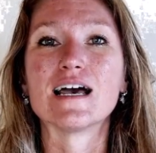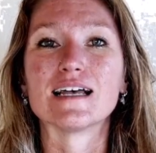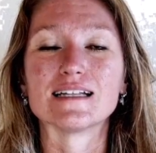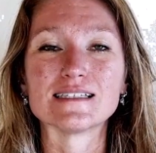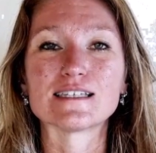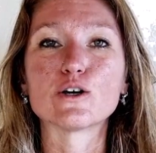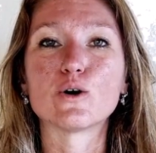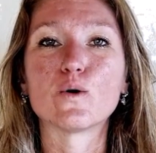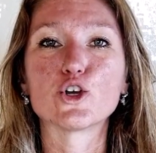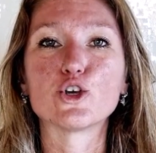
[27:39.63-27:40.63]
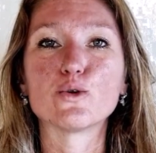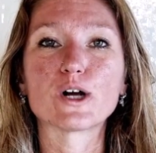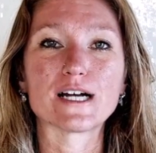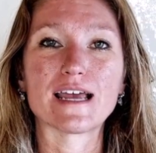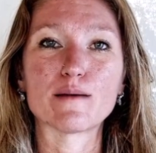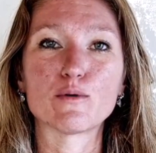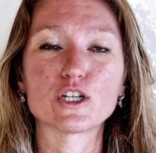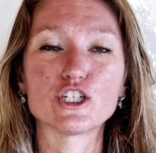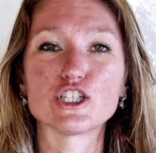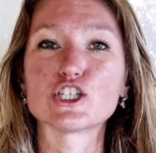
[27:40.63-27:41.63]
until you are able to
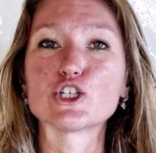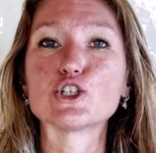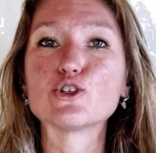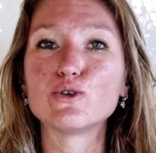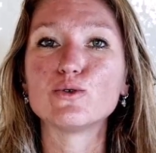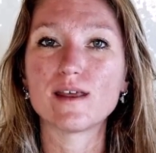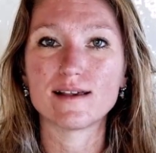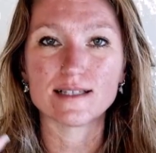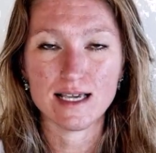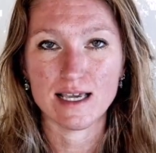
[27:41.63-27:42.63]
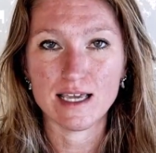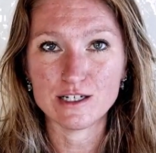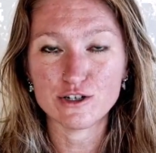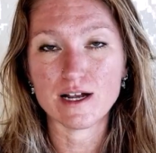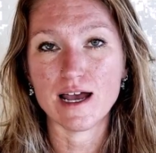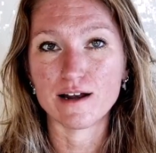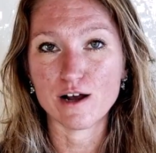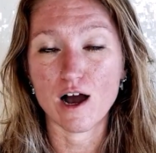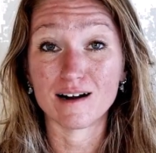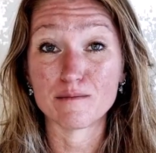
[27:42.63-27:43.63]
just do this in your head
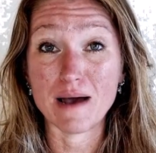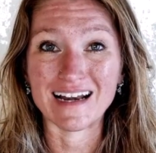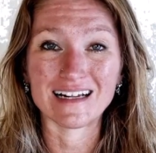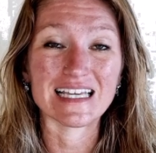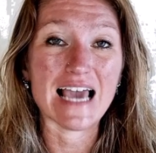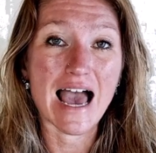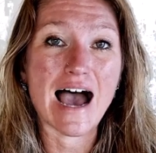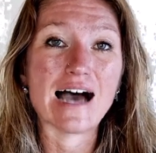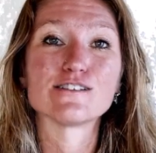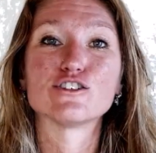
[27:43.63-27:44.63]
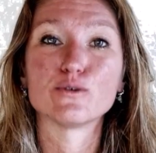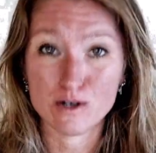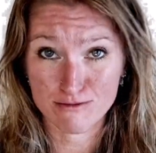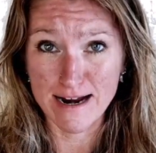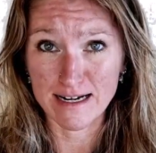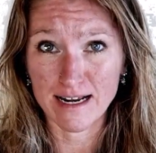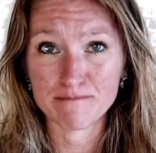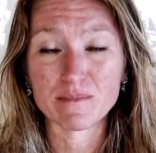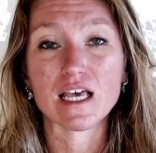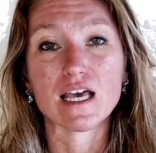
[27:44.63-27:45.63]
automatically as you are writing.
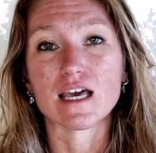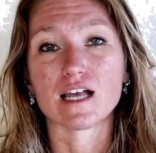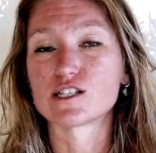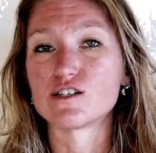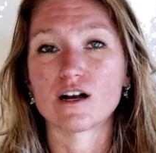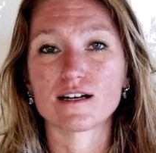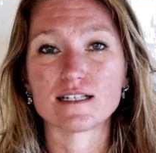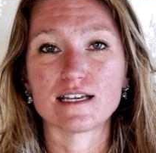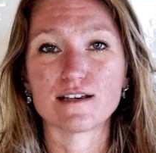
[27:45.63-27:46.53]
It's not going to take